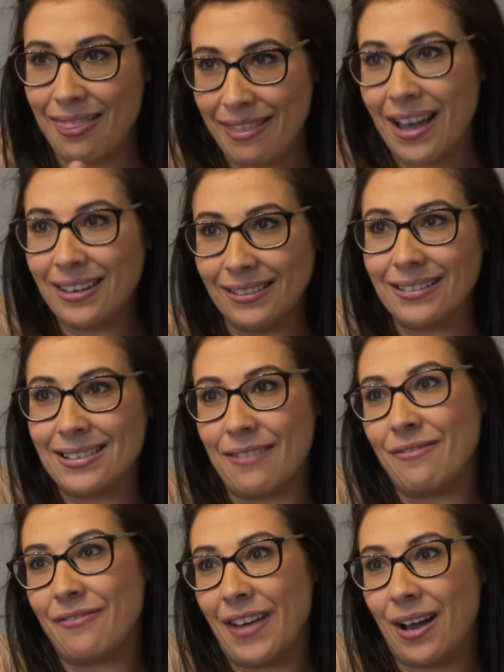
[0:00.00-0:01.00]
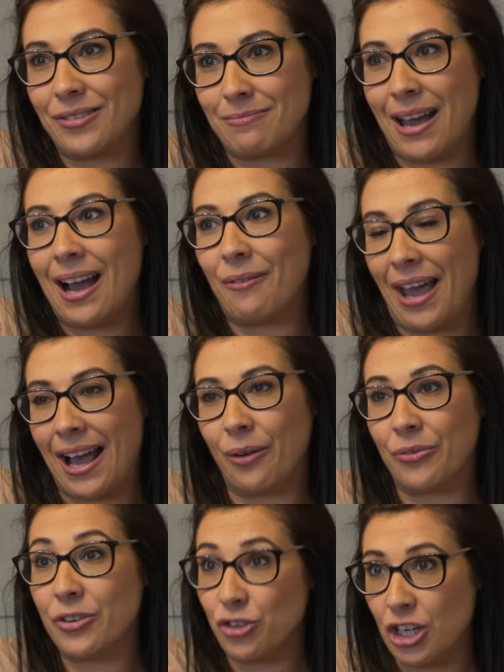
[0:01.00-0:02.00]
And that little £7,000
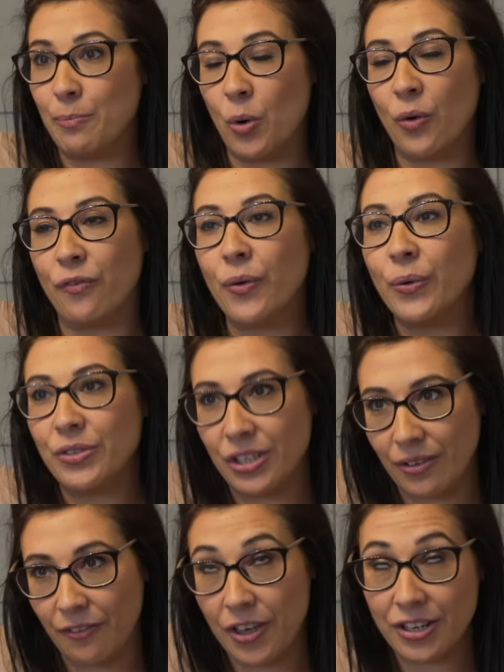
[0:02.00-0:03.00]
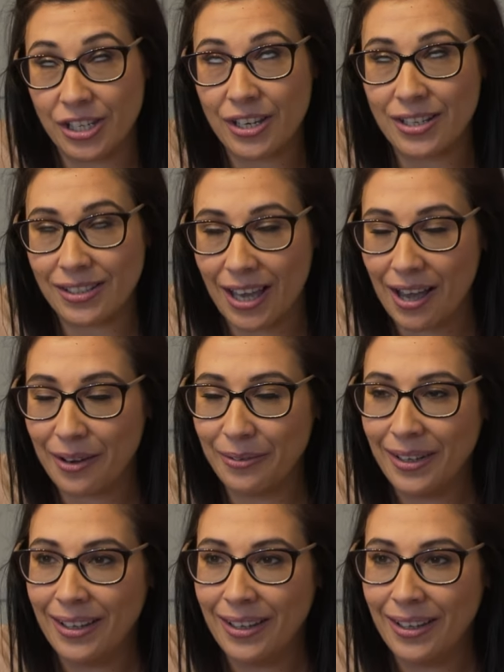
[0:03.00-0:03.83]
house that she bought 30 years ago